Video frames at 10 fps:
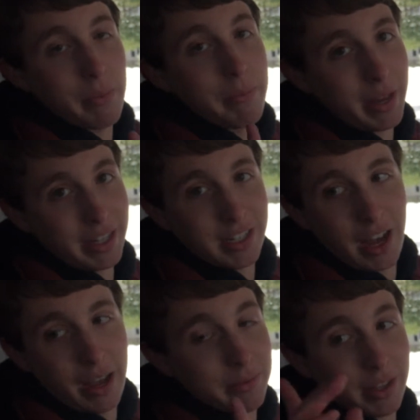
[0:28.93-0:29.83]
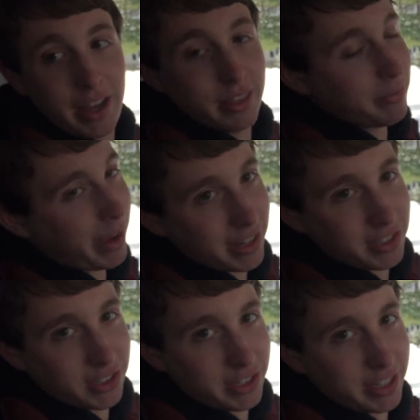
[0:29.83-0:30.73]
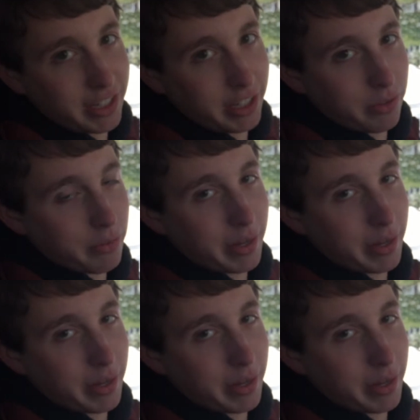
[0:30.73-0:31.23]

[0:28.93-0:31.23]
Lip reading: many times in the passenger seat here while